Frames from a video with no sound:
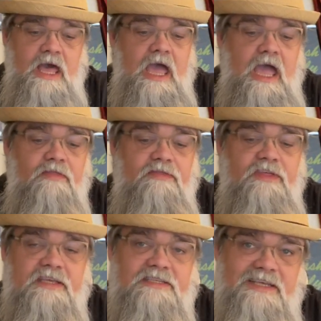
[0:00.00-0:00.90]
and
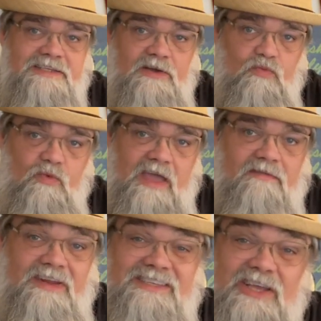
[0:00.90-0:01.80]
this is a
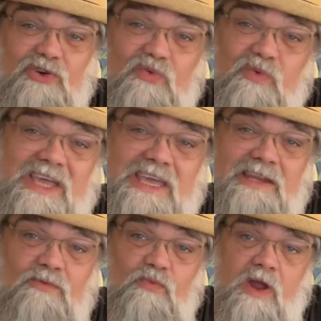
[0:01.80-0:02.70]
Raven. It's a
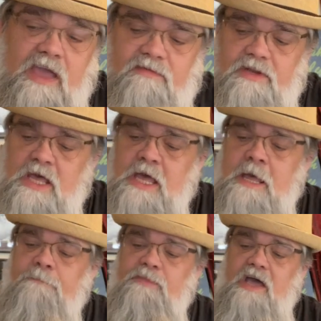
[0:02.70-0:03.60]
green Raven. Now,